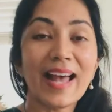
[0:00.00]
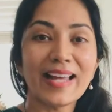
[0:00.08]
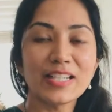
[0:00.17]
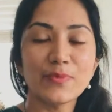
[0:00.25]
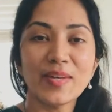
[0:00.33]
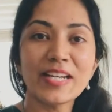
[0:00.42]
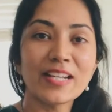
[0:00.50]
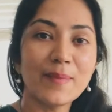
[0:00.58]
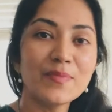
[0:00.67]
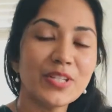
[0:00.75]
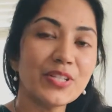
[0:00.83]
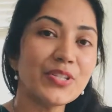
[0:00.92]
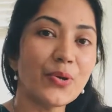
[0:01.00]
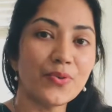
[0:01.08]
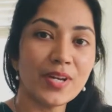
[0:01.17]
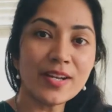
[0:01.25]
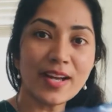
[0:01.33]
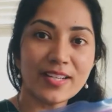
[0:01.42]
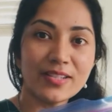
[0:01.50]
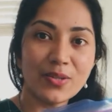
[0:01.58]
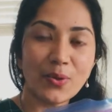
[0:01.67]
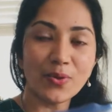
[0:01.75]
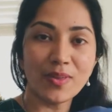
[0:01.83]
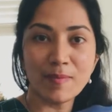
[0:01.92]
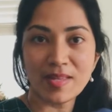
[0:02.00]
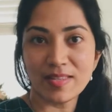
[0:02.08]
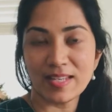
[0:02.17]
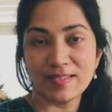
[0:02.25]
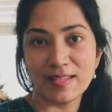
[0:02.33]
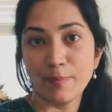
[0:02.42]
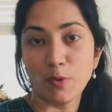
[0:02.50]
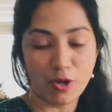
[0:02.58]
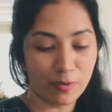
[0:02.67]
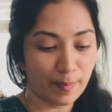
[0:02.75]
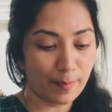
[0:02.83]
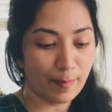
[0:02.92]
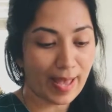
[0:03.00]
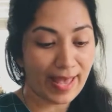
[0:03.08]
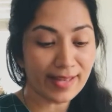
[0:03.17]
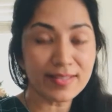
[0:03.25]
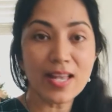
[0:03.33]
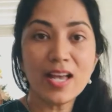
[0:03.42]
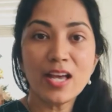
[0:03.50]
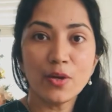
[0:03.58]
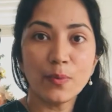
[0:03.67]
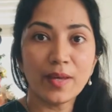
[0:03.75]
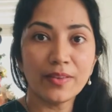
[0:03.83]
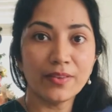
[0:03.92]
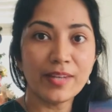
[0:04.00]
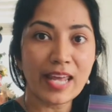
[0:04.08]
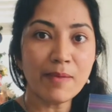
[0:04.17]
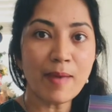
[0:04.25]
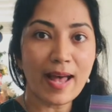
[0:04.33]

And when it comes to storing, I store them in these Ziploc bags with name